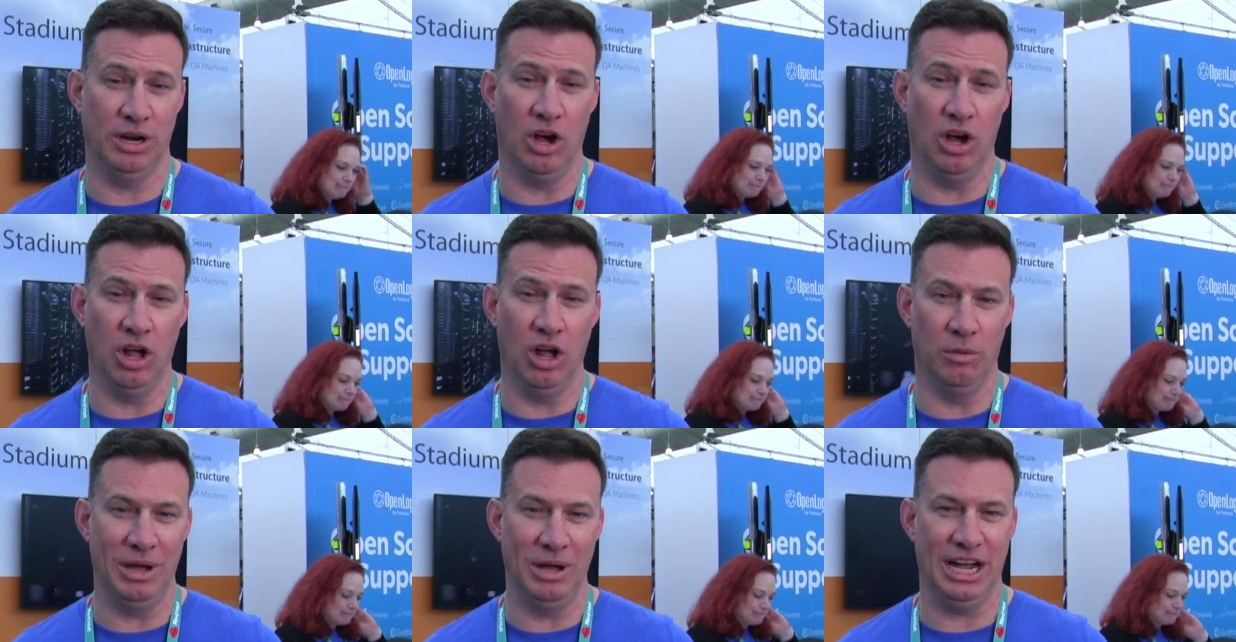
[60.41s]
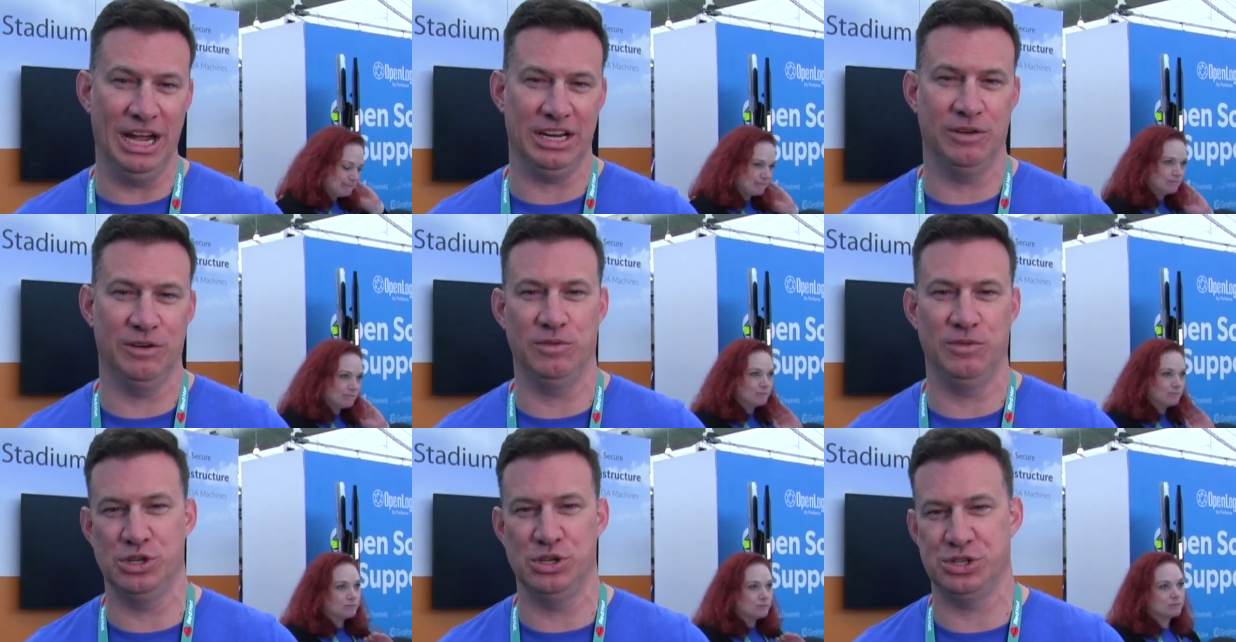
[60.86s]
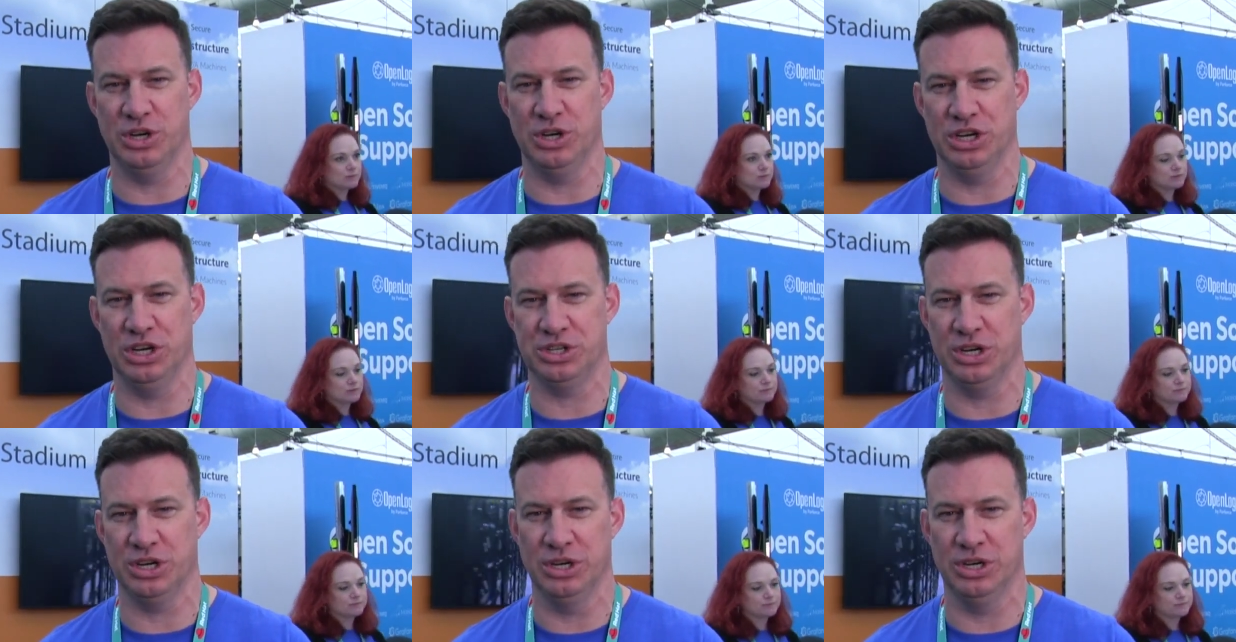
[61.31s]
Speaker 1: but all Mac
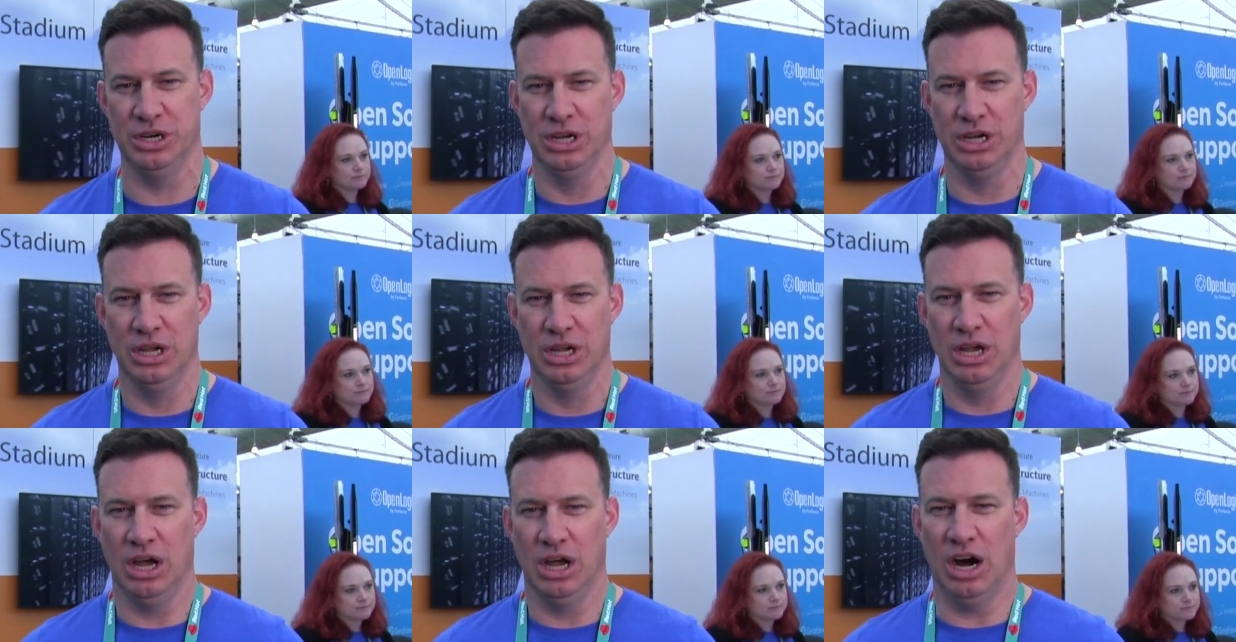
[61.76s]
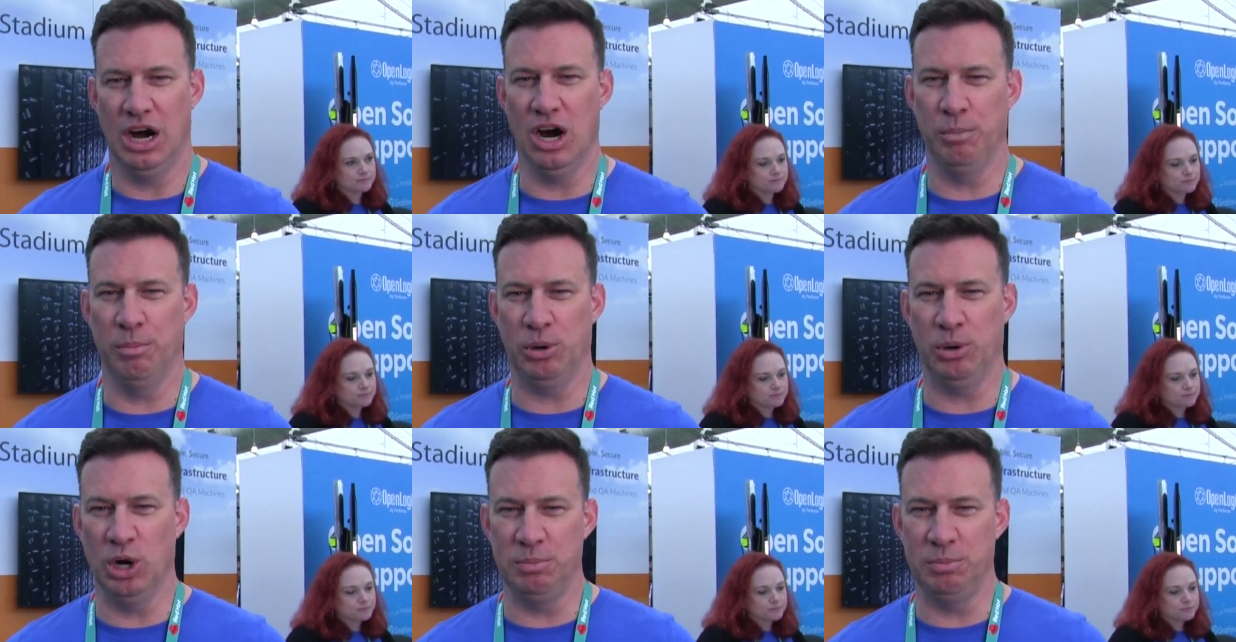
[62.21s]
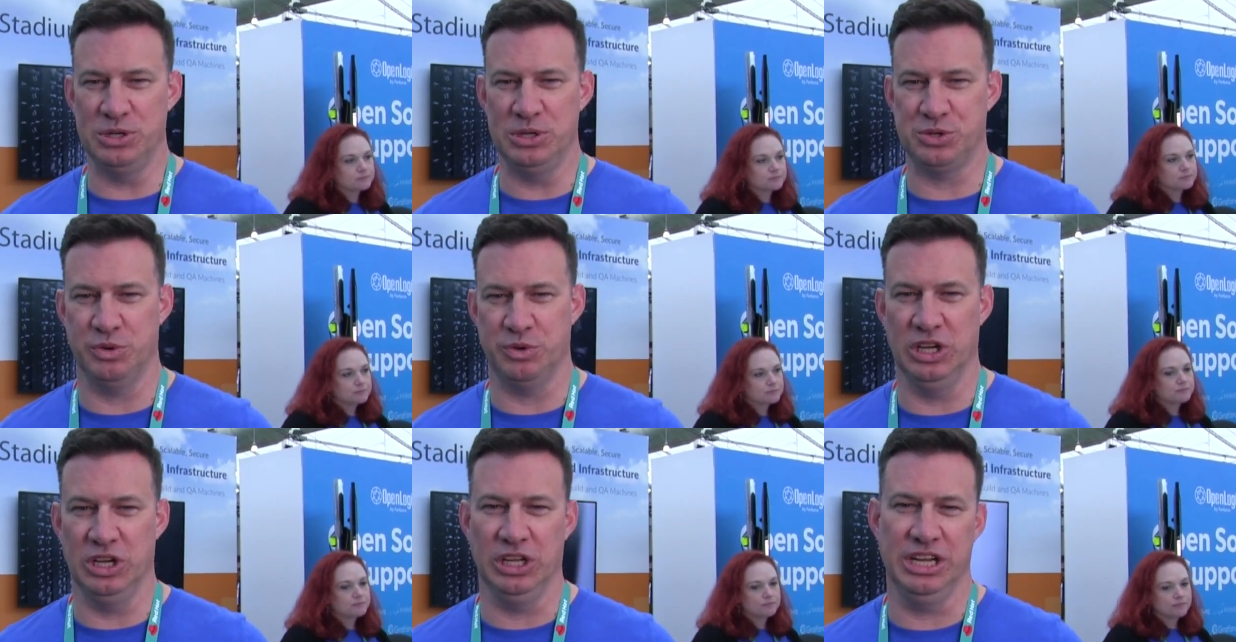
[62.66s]
infrastructure. Our
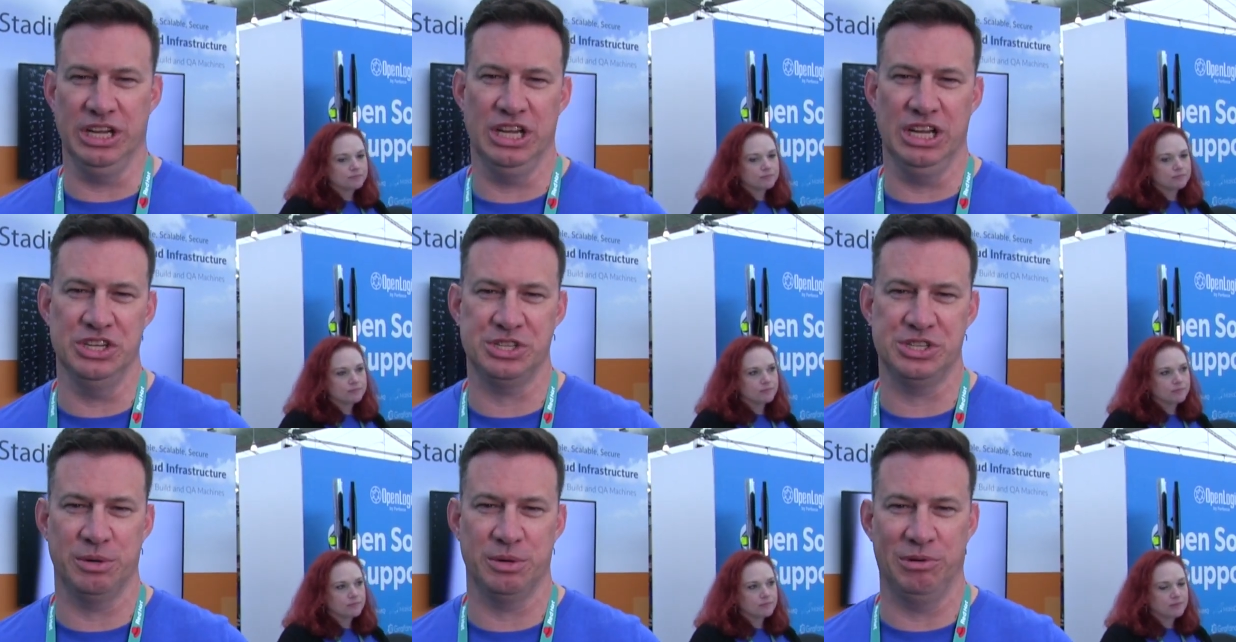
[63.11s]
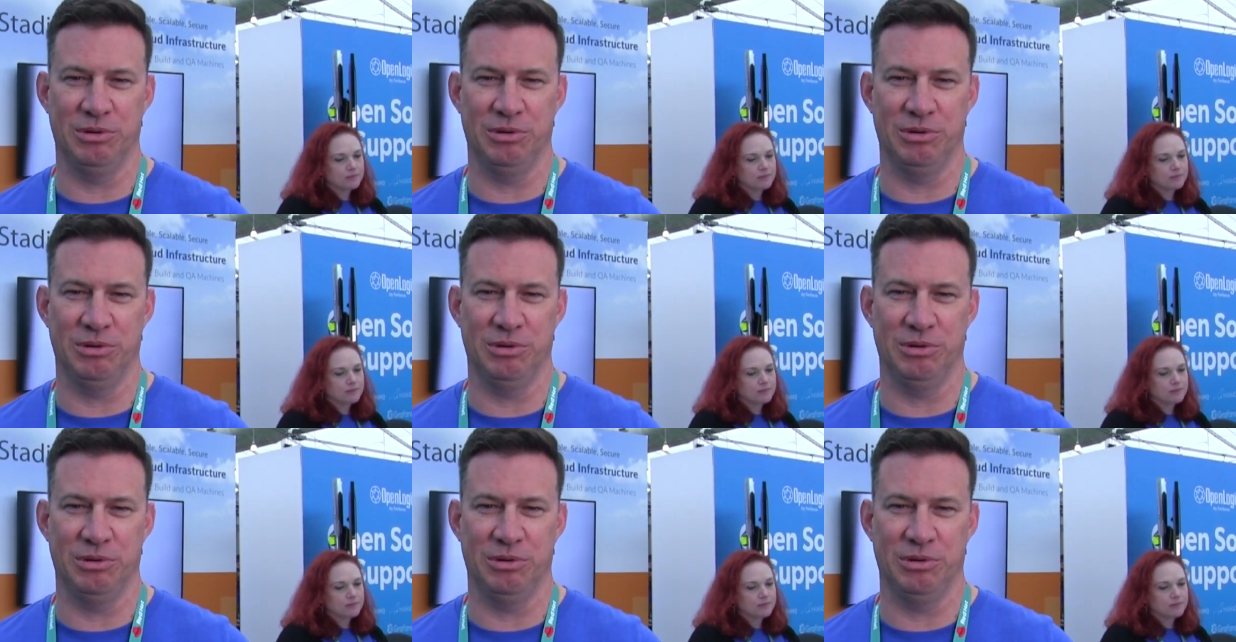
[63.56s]
purpose really is to